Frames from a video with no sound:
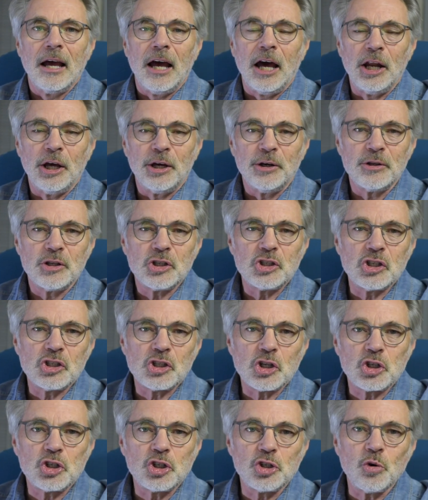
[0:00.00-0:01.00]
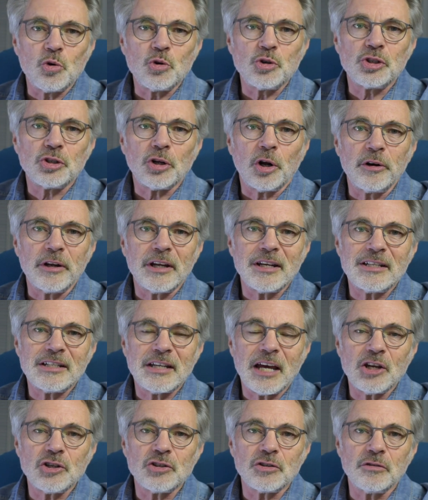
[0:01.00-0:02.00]
Hello, this is a short
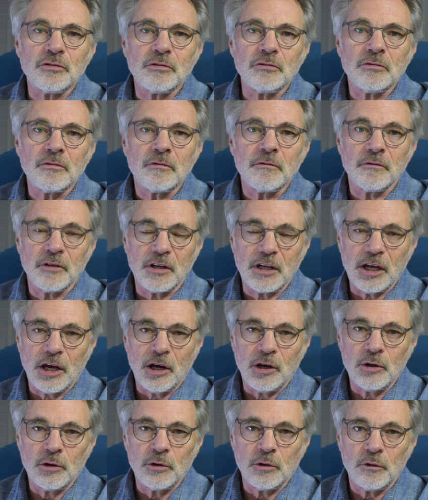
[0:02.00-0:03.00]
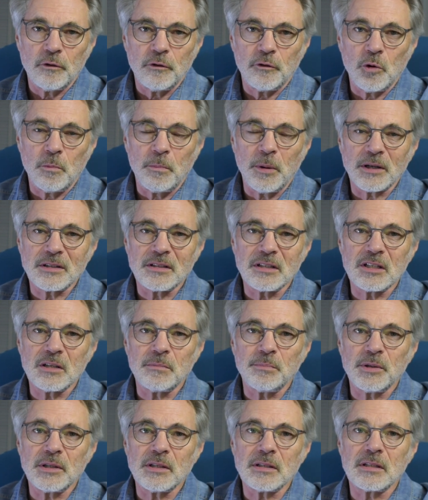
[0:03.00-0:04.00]
orientation video for
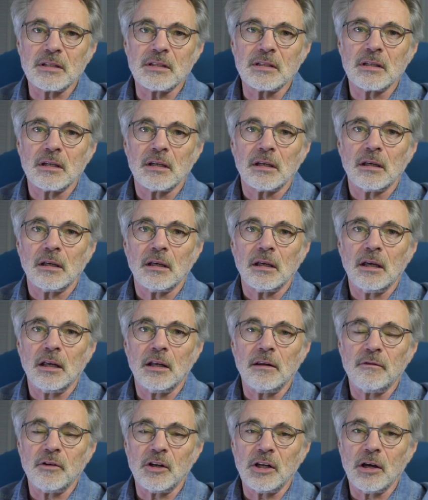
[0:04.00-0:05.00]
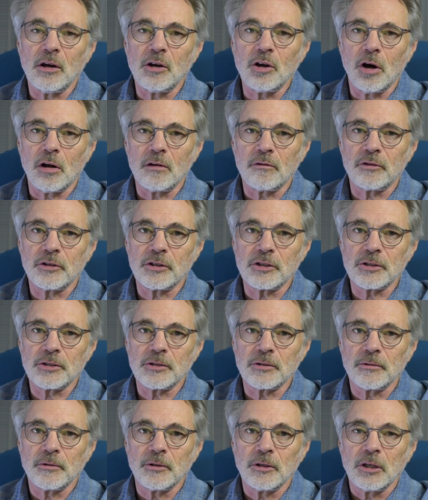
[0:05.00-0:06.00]
participants in a video
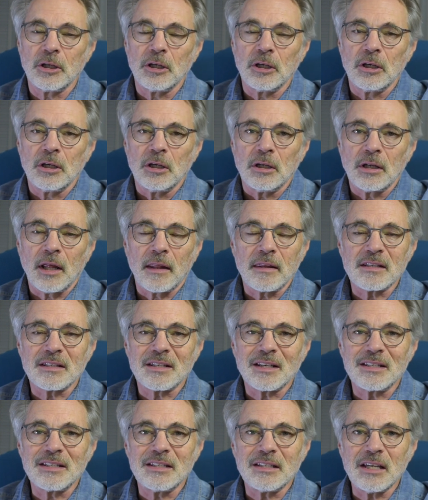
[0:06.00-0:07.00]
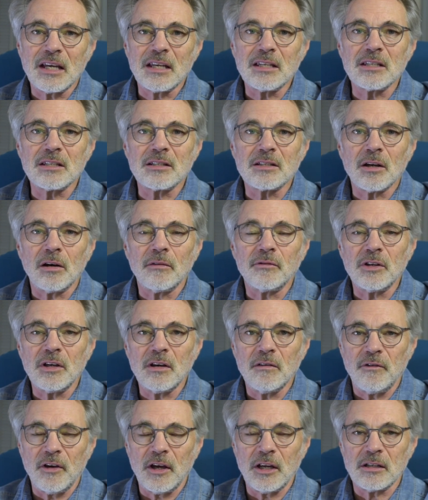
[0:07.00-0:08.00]
conference. Now, the success of the
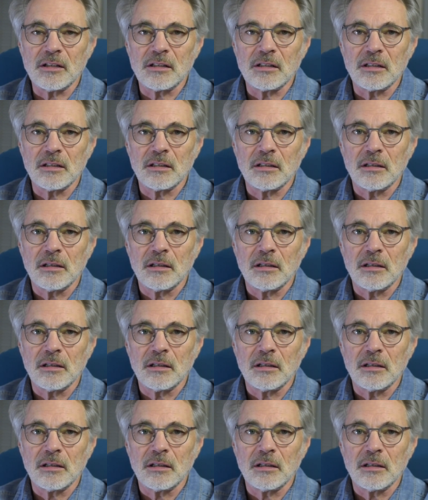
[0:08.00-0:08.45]
event